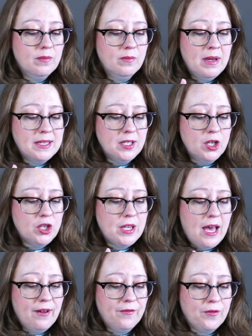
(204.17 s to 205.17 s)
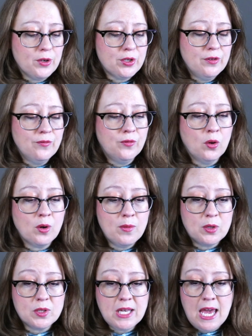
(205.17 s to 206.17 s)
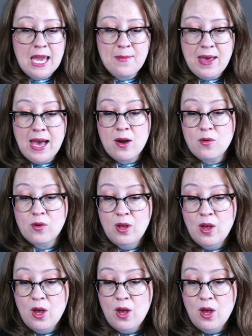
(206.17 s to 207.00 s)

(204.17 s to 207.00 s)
message that first and foremost came out